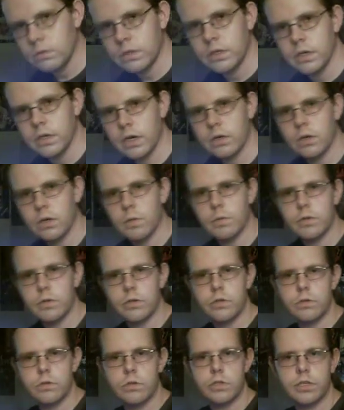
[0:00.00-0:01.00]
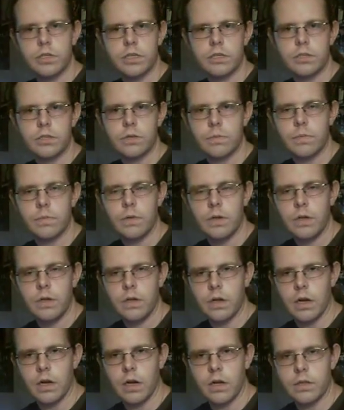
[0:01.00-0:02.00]
the number 2 system
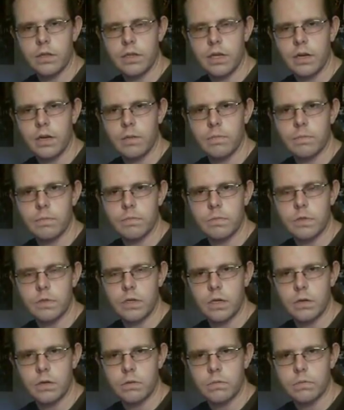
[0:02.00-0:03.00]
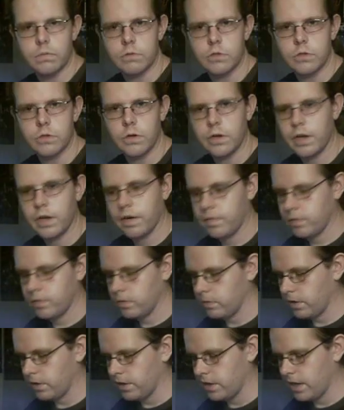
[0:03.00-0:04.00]
that I'm, sought
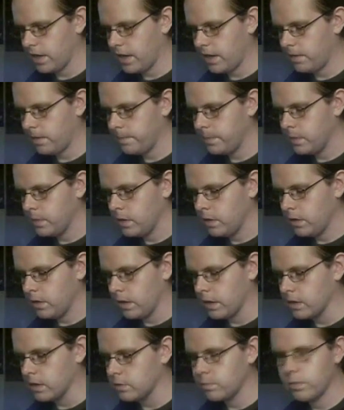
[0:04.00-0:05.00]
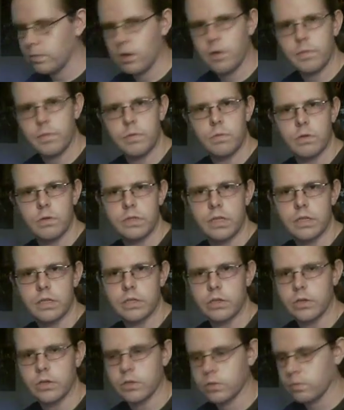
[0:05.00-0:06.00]
after right now is probably one
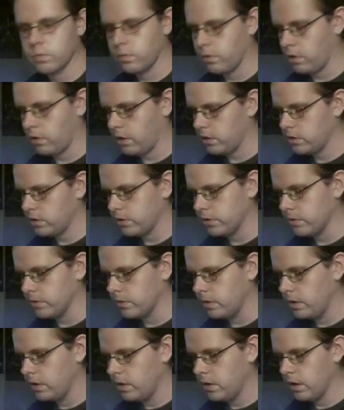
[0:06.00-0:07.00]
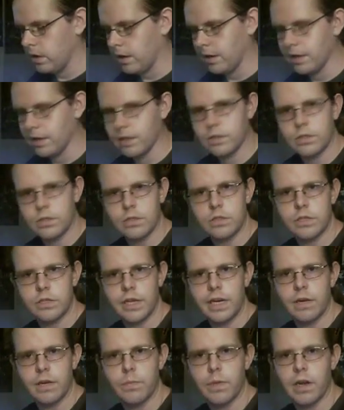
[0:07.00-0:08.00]
that's going to surprise you. It's the
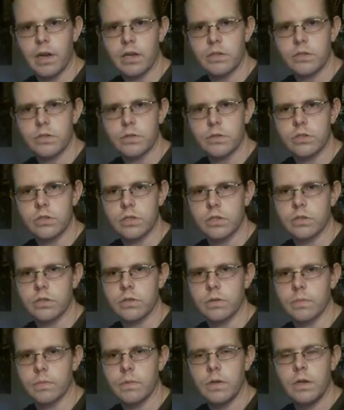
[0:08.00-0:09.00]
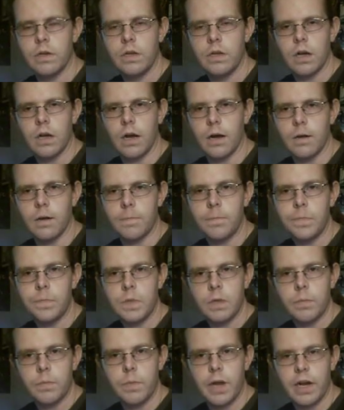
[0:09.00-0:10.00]
Sega Master System. Um,
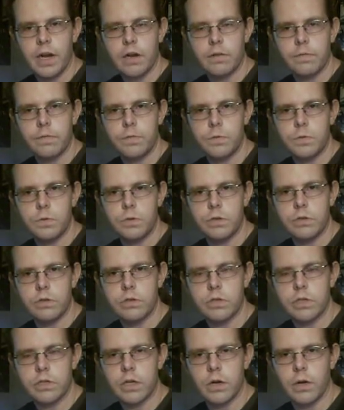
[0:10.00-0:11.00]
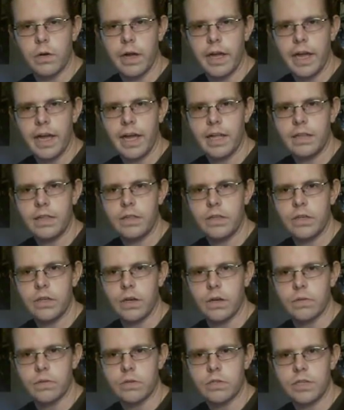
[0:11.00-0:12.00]
Back a few years ago, I had the
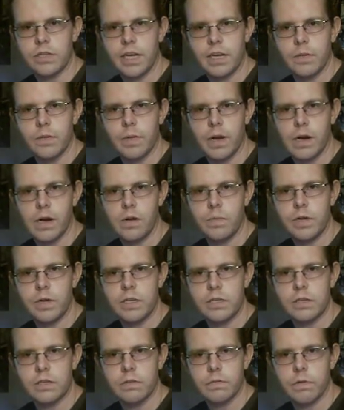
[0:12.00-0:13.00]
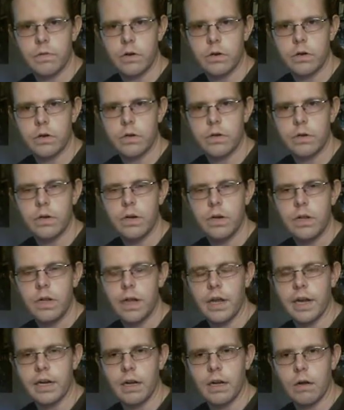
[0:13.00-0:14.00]
Sega Power Base converter,
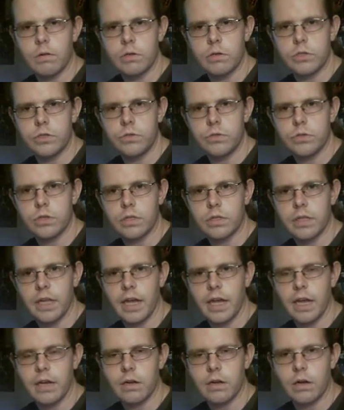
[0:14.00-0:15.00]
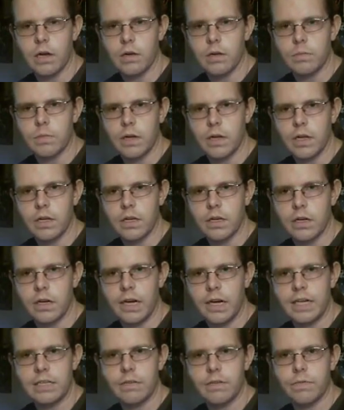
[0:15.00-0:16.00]
and I was using that on my
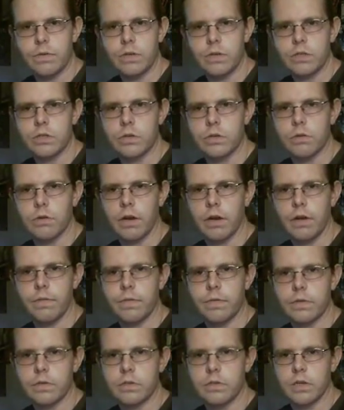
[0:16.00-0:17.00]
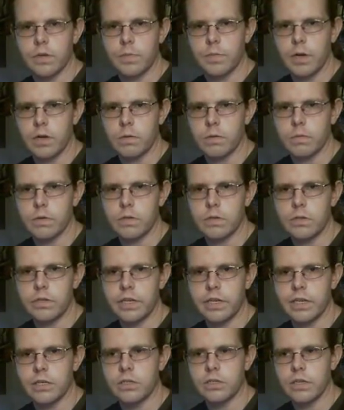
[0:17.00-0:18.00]
high definition graphics Model 1
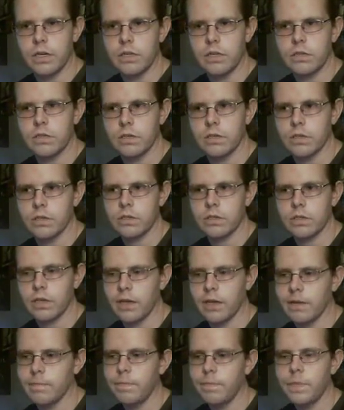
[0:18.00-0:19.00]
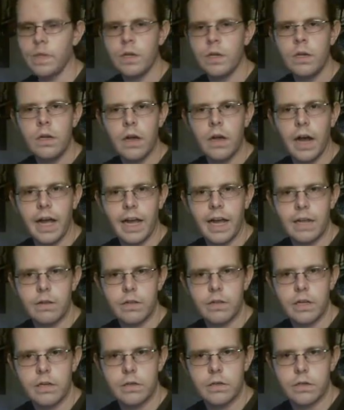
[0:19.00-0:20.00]
Sega Genesis, and I had
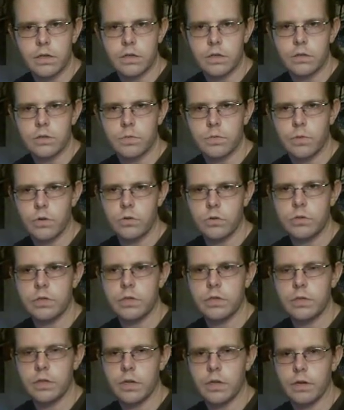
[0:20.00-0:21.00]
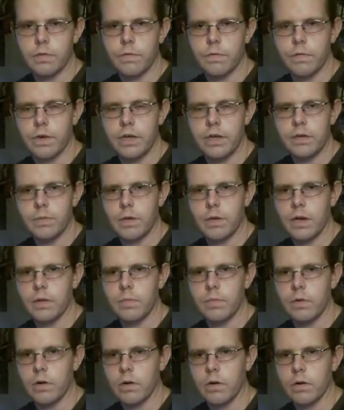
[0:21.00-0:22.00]
let a supposed friend of
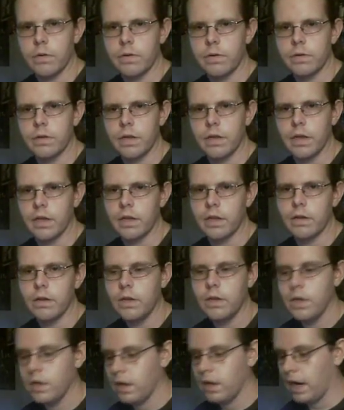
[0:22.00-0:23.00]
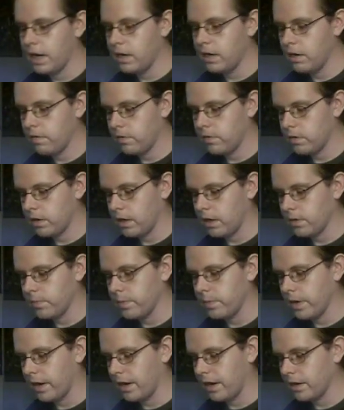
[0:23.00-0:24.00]
mine borrow it, and I never got
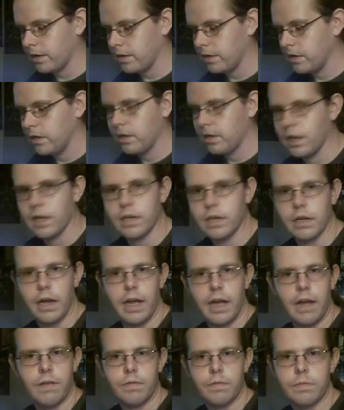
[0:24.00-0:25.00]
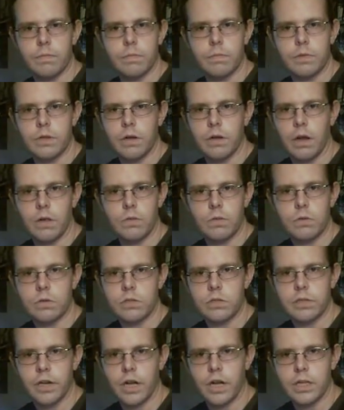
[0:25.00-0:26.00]
it back. And I haven't, I
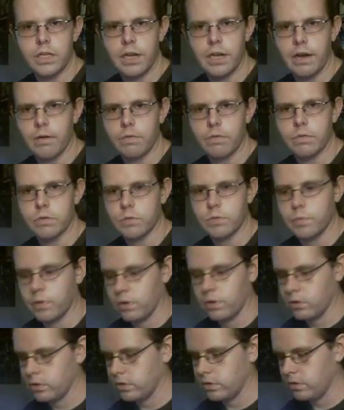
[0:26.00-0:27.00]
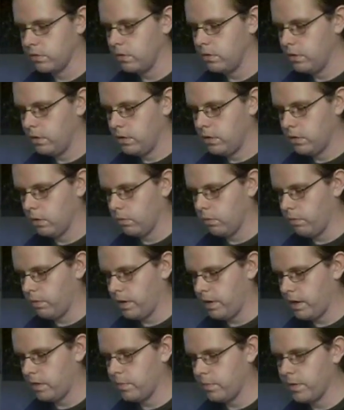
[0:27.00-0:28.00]
lost contact with this person a
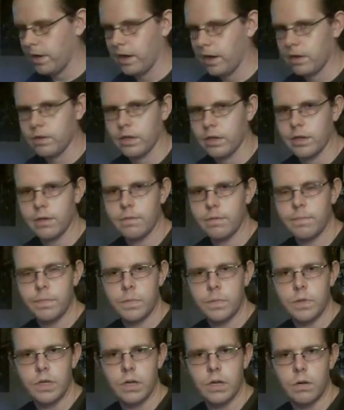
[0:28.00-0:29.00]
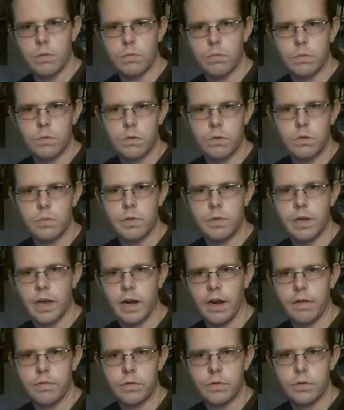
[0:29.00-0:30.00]
while back, like a little bit
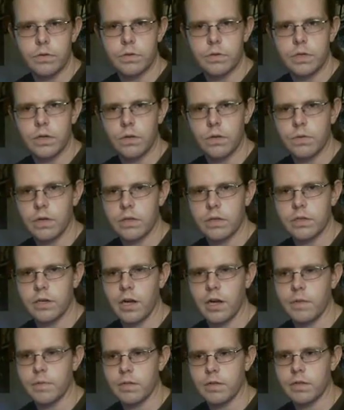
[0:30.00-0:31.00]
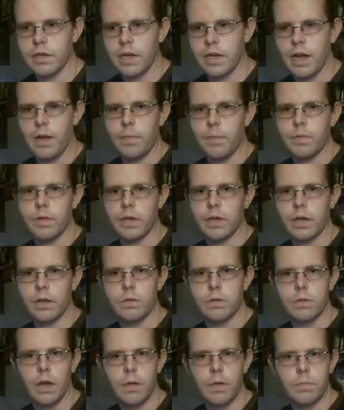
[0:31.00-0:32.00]
after, that time that happened. Like
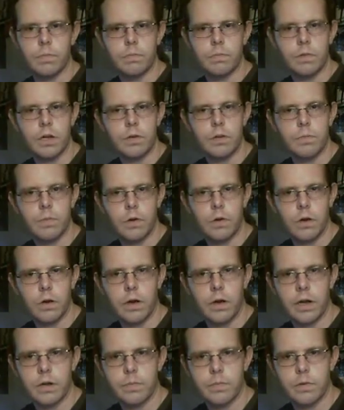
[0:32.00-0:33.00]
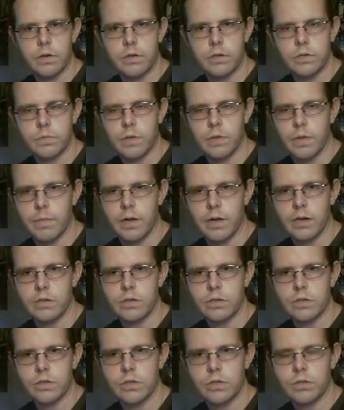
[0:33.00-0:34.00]
I let him borrow out a bunch of my
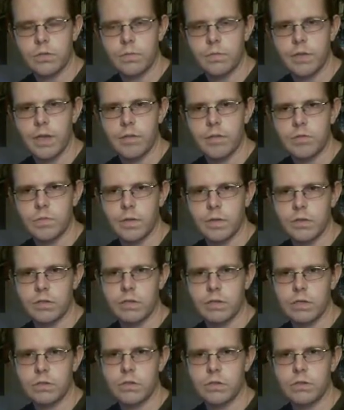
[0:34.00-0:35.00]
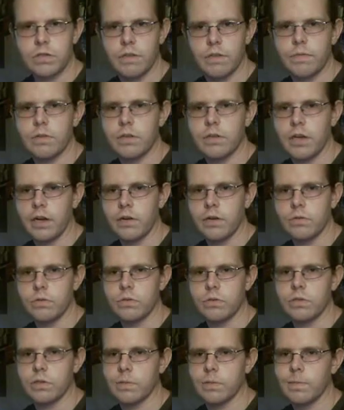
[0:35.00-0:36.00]
Master System games, about 6 or 7
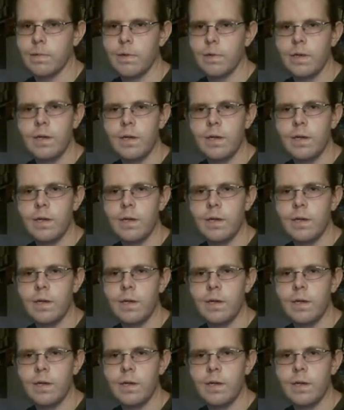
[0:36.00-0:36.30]
titles, and